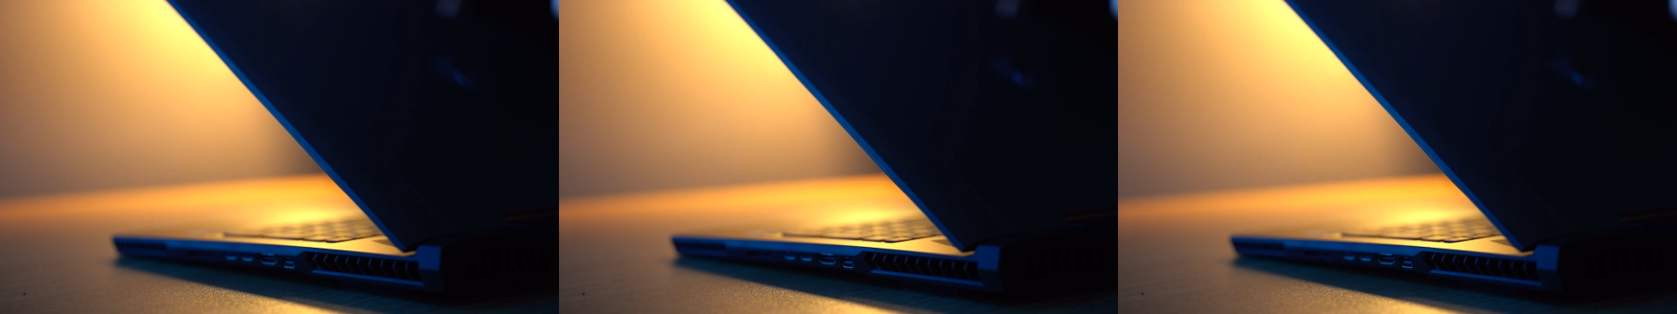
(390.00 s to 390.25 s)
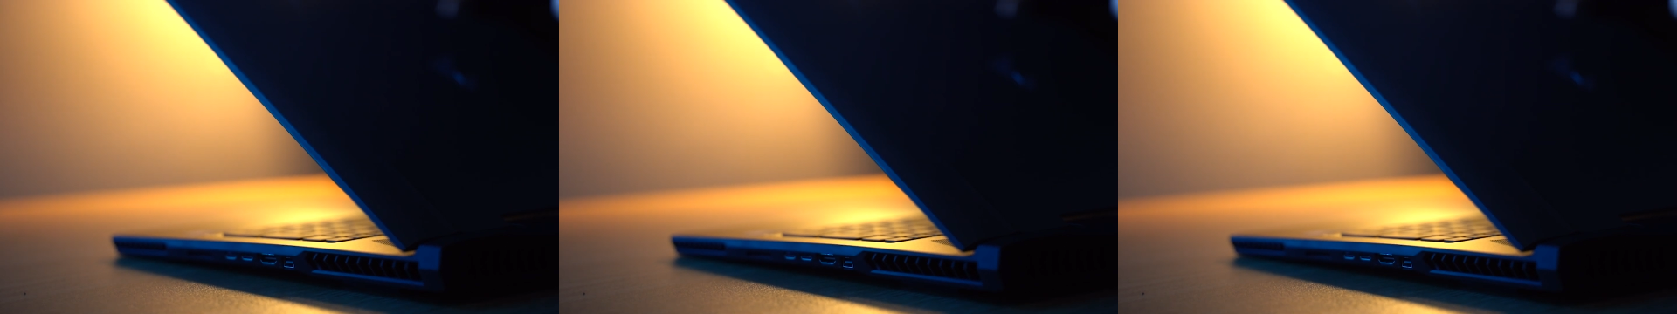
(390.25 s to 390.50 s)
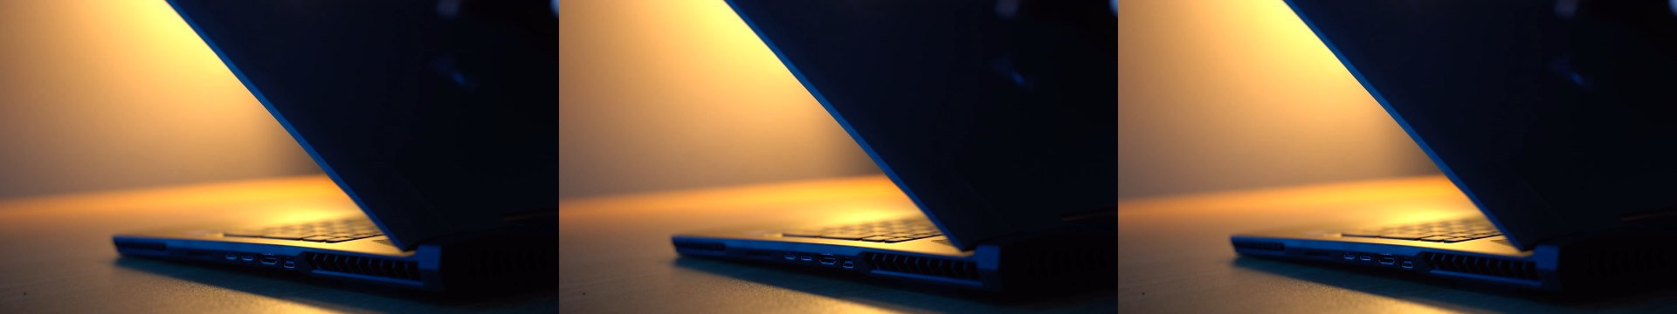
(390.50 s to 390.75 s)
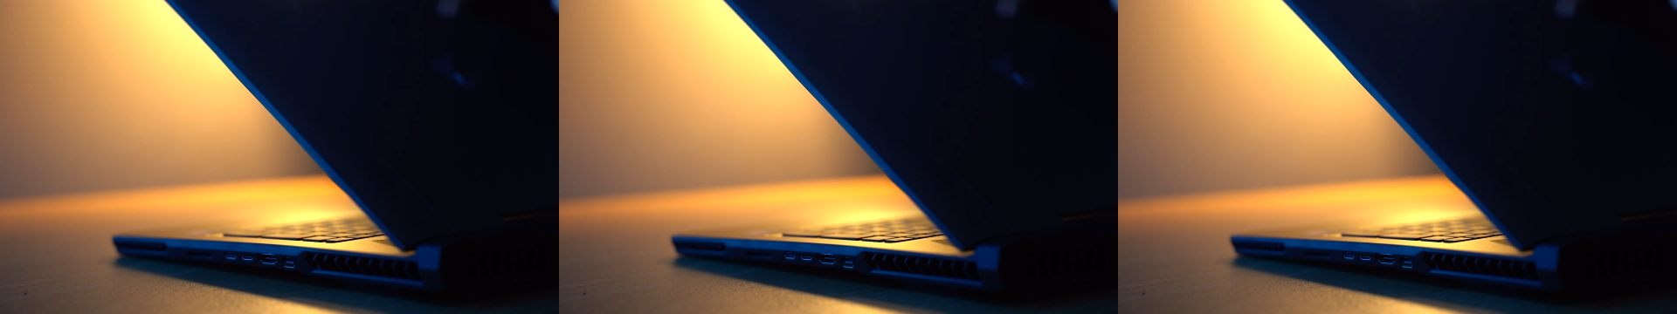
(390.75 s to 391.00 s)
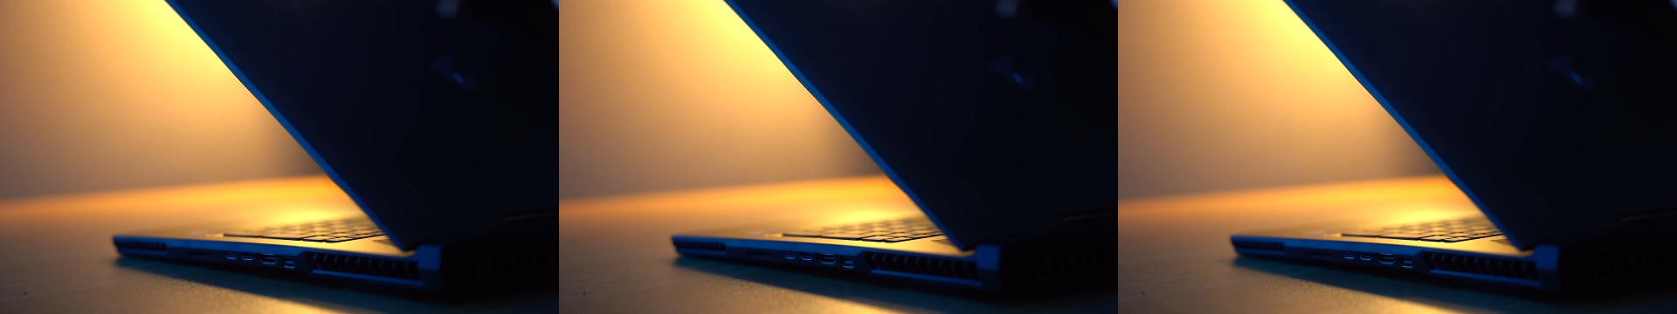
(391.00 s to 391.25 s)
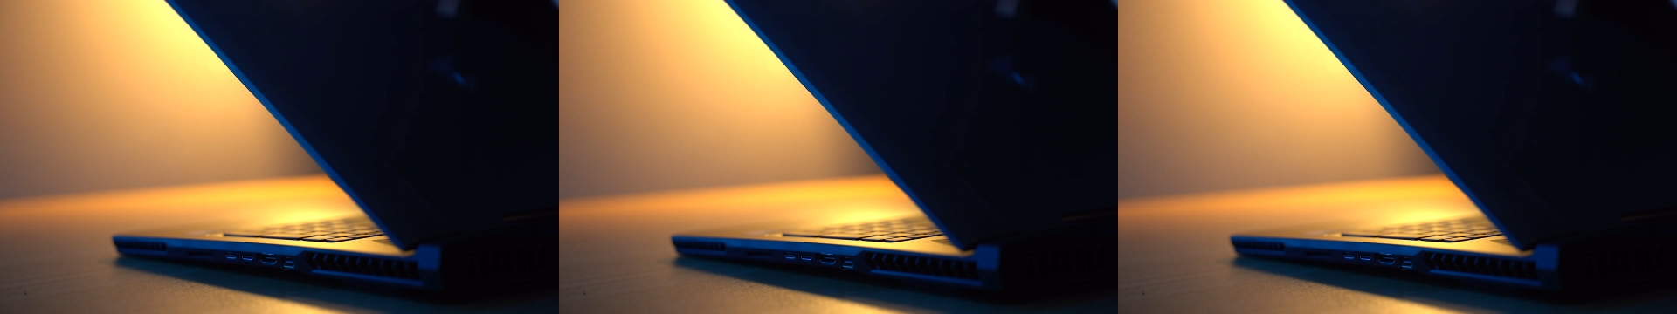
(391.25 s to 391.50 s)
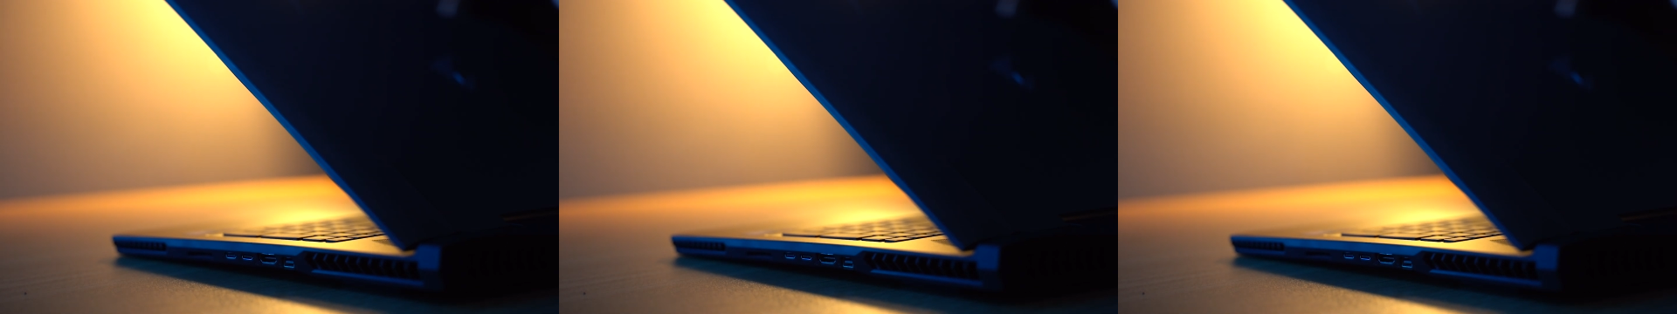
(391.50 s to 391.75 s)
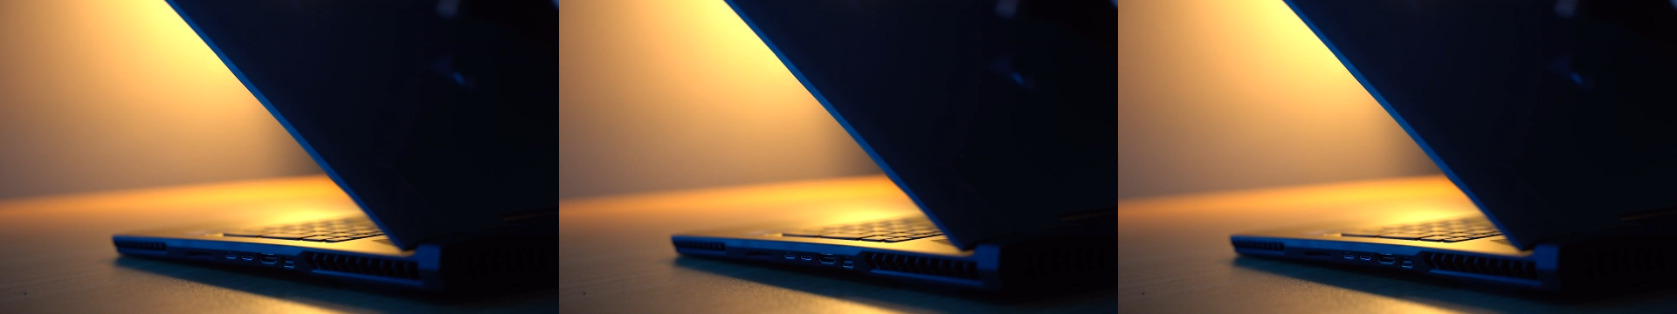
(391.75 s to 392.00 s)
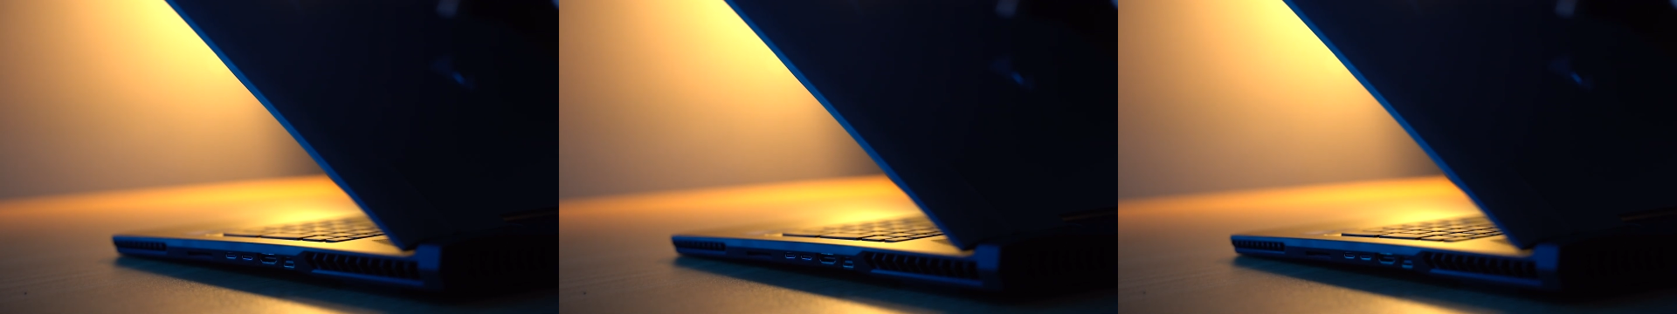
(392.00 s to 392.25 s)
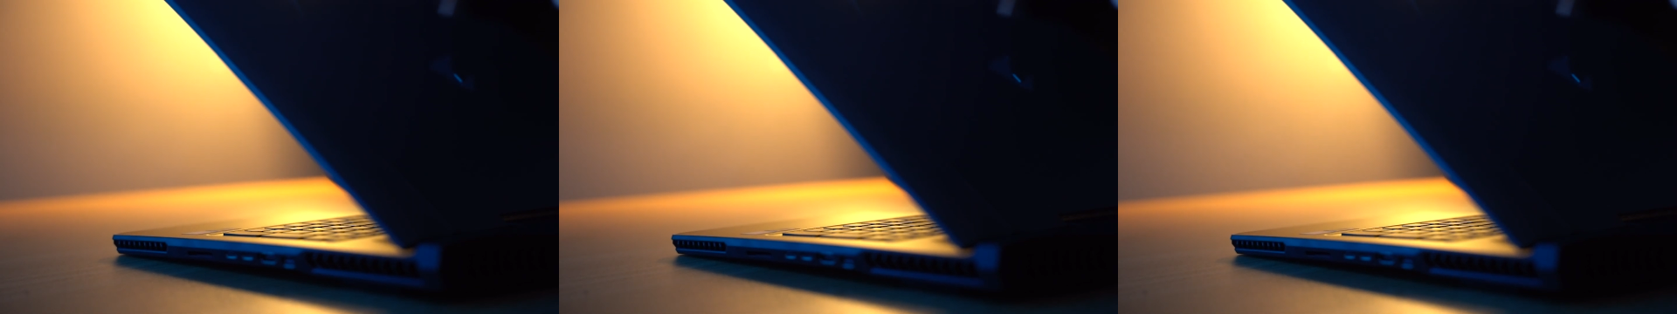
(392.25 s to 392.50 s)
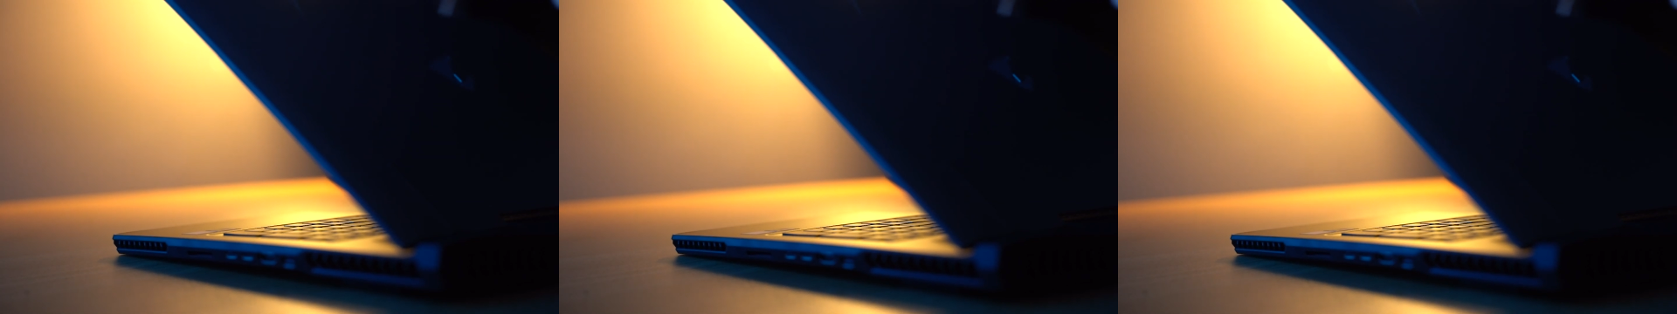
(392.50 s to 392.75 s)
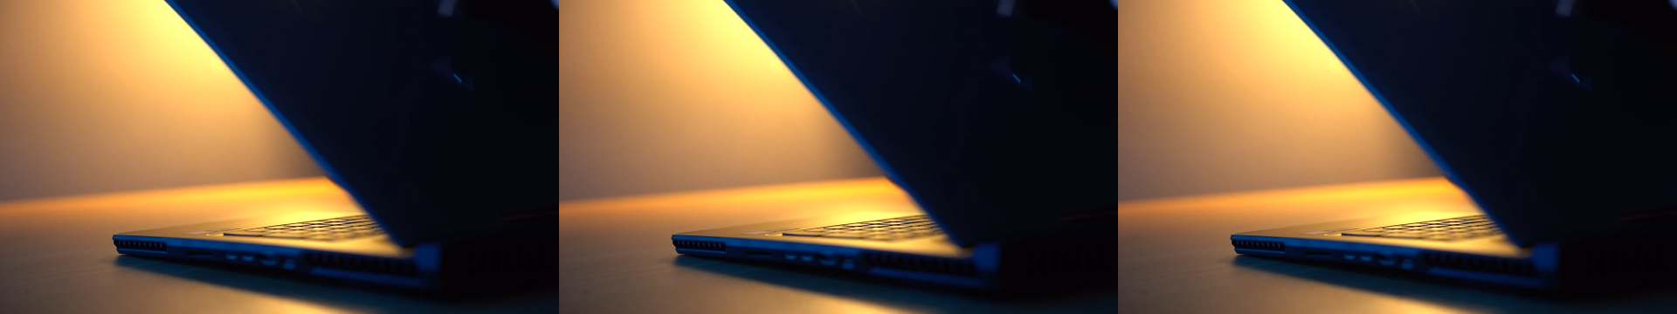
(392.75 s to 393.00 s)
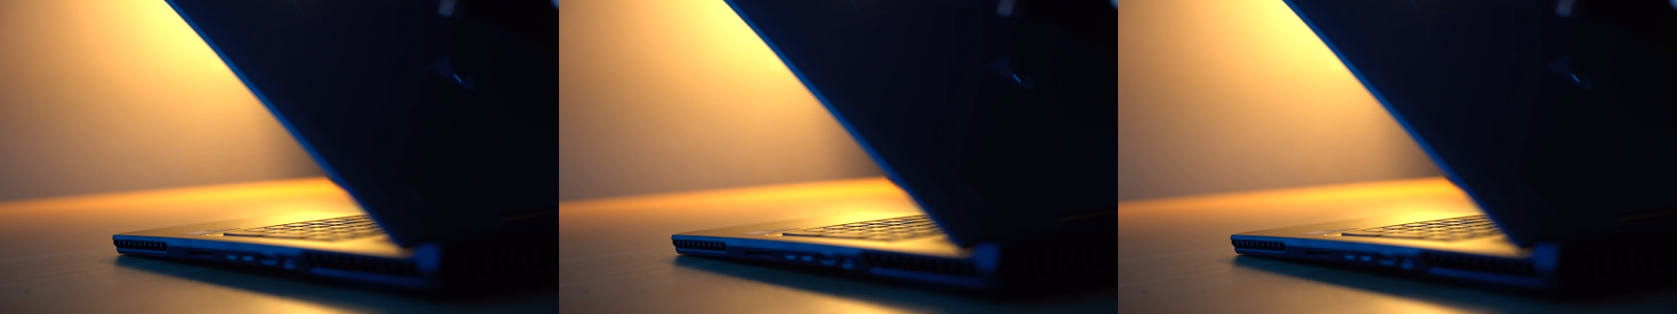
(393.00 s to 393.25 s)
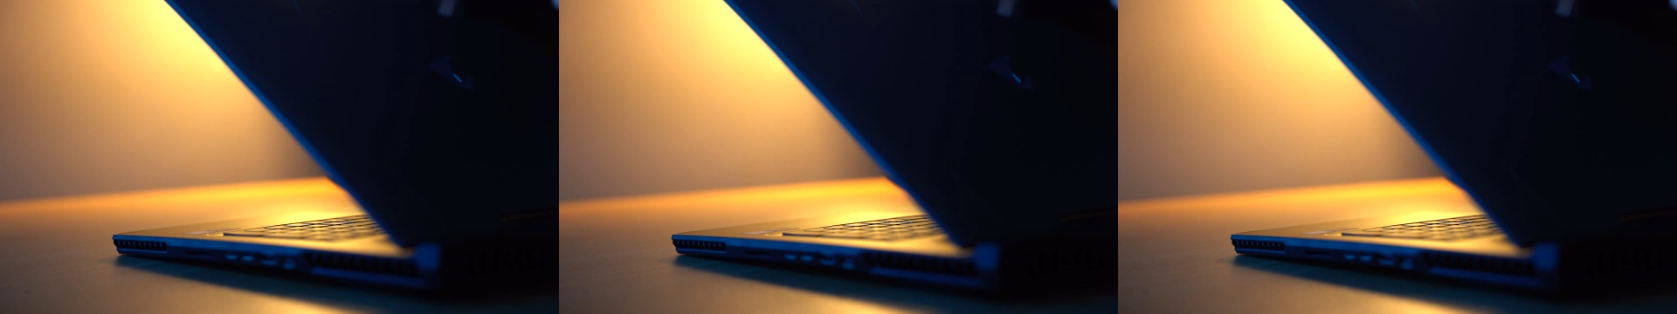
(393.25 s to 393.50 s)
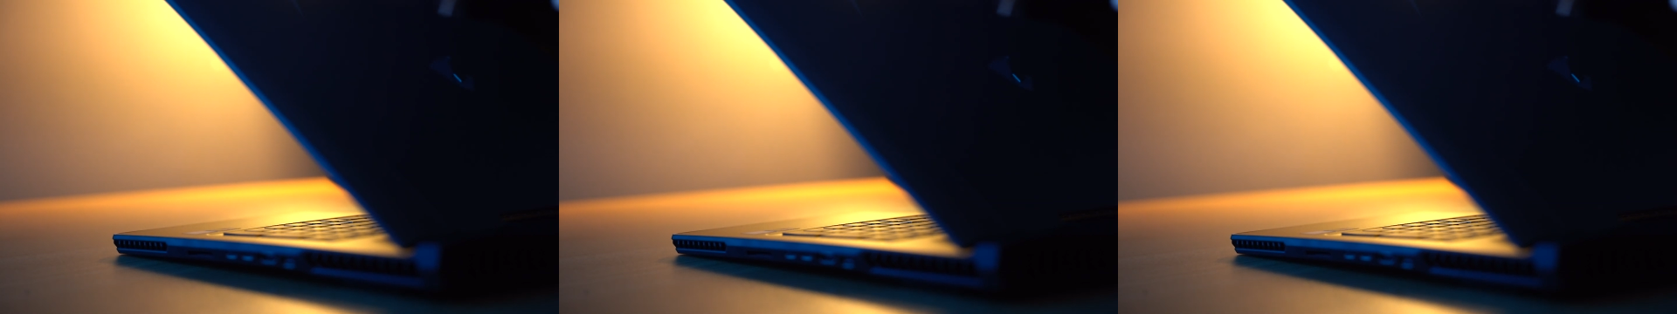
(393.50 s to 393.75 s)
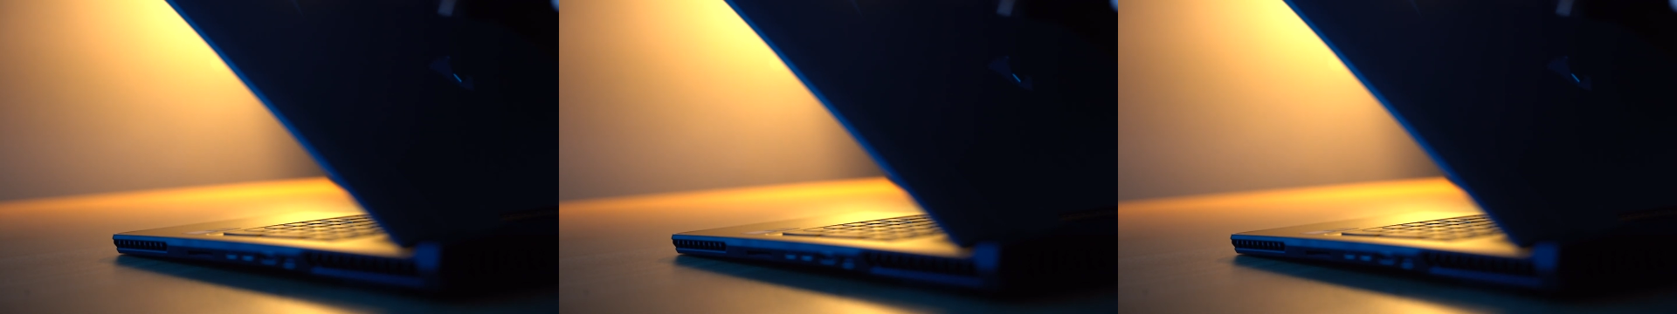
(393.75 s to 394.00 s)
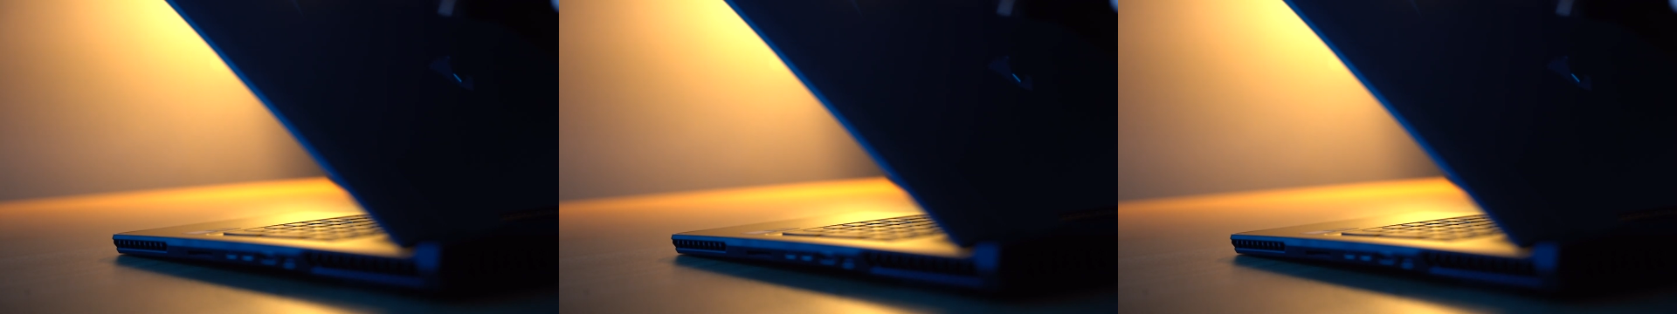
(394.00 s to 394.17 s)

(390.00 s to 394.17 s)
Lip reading: (no speaker visible)